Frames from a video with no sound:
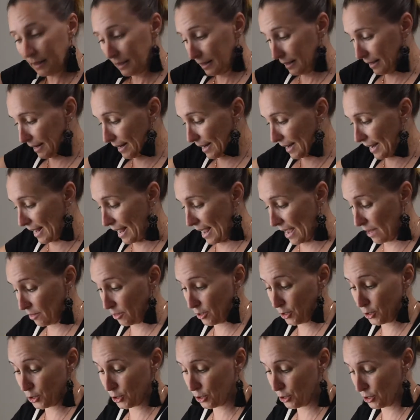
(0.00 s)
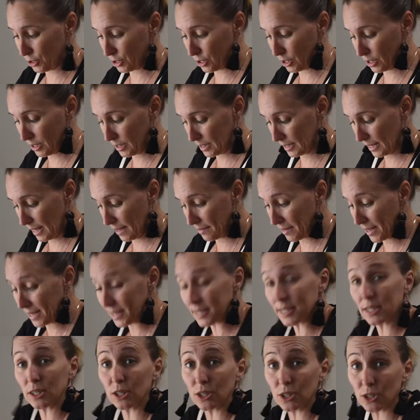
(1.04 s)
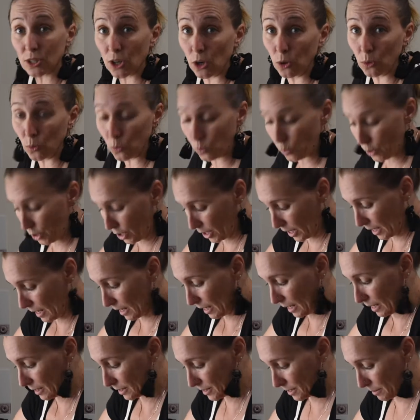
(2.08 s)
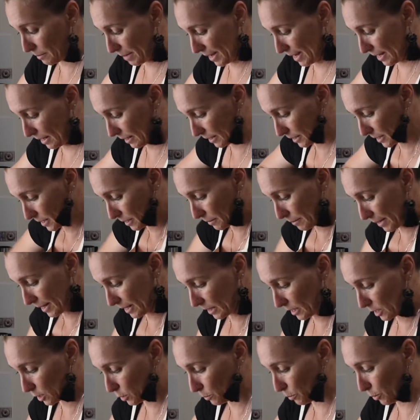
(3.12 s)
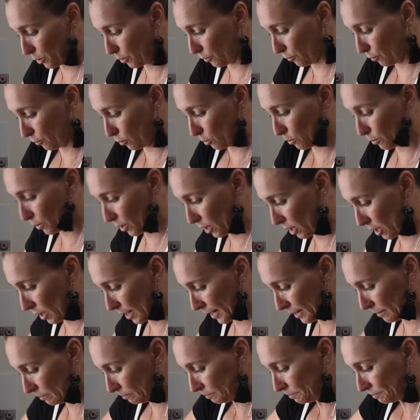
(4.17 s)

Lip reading: letting out the juices, and that's the salt working to make this beautiful brine.